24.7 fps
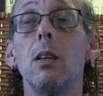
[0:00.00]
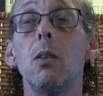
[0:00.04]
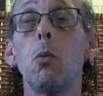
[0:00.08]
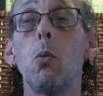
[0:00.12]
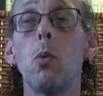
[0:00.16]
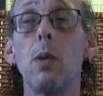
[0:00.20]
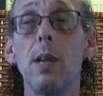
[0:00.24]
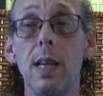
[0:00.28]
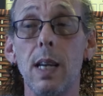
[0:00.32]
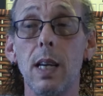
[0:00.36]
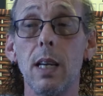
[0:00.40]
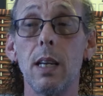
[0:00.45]

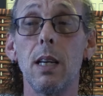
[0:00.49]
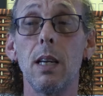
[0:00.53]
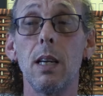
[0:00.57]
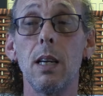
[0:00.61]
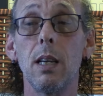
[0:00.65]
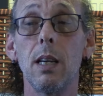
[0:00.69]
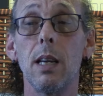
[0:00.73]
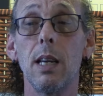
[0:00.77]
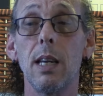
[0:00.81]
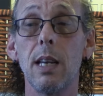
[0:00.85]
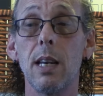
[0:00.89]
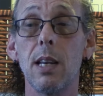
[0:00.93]
weaken
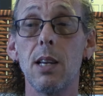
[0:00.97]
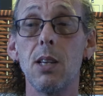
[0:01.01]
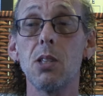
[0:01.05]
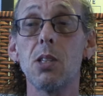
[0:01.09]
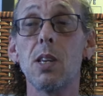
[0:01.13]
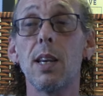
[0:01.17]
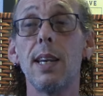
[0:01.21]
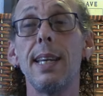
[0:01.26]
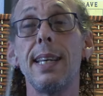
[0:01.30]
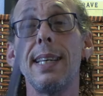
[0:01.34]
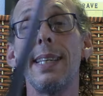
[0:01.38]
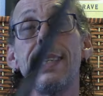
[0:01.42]
it. It is
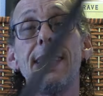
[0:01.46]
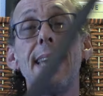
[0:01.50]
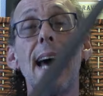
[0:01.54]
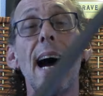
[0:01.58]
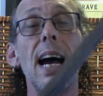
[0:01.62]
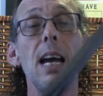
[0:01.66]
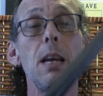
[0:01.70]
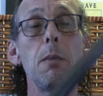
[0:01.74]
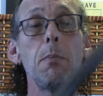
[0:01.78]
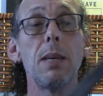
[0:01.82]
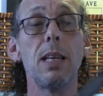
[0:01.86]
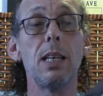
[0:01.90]
a
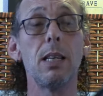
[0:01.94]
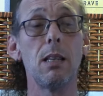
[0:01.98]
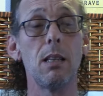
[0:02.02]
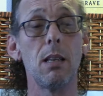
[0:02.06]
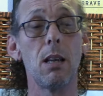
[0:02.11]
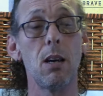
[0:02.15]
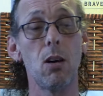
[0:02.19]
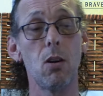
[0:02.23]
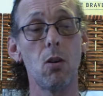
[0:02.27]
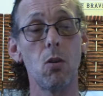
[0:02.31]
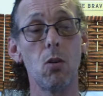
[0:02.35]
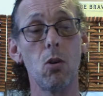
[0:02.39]
diamond
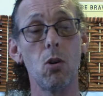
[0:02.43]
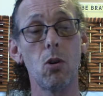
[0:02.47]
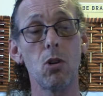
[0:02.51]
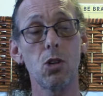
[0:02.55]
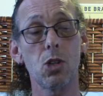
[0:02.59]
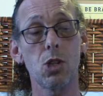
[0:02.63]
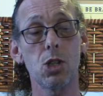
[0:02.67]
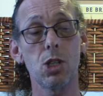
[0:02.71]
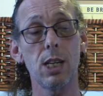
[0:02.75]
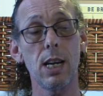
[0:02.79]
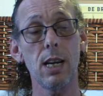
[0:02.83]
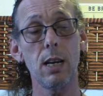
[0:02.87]
though
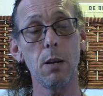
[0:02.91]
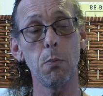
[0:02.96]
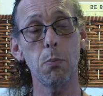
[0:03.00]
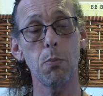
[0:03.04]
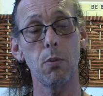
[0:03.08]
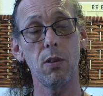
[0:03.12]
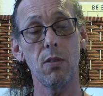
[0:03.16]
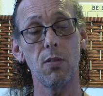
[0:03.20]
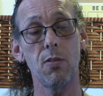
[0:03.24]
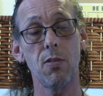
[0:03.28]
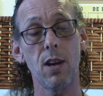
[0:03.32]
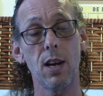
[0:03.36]
shape
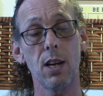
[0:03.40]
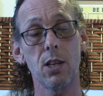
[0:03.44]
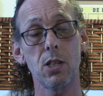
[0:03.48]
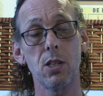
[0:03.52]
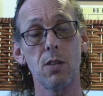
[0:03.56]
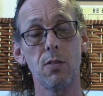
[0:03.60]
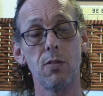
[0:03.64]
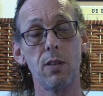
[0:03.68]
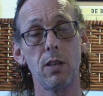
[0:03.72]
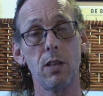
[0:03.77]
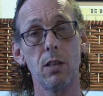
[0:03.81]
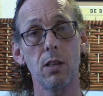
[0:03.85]
if you
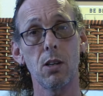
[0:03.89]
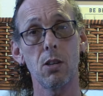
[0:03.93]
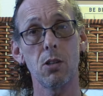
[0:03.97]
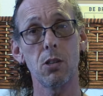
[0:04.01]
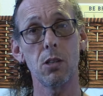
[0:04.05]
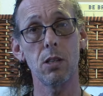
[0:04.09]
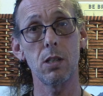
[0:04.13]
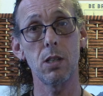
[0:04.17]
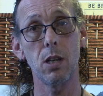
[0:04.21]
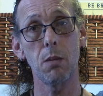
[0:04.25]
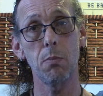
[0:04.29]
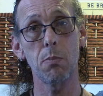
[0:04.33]
actually feel it because
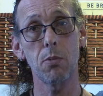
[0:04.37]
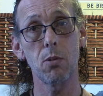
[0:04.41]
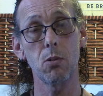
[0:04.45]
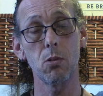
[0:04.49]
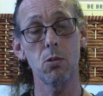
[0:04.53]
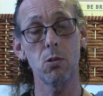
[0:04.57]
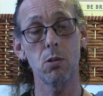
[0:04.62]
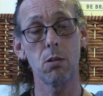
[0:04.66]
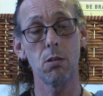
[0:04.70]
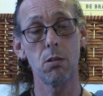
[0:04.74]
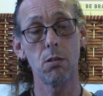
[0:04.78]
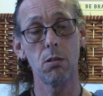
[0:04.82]
it
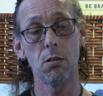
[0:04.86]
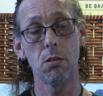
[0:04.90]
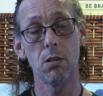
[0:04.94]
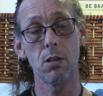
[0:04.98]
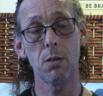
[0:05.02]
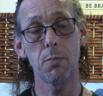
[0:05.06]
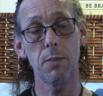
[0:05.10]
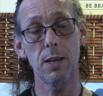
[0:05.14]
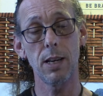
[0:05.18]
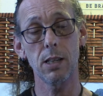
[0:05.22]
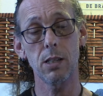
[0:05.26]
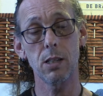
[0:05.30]
tapers on
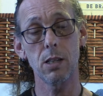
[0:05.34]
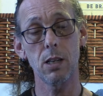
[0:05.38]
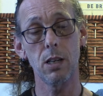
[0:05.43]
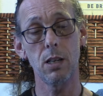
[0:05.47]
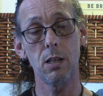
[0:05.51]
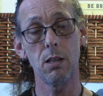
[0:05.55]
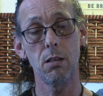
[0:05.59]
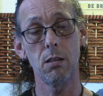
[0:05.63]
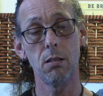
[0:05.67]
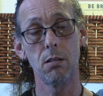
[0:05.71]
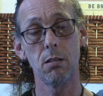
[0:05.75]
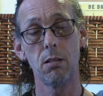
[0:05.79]
the backside.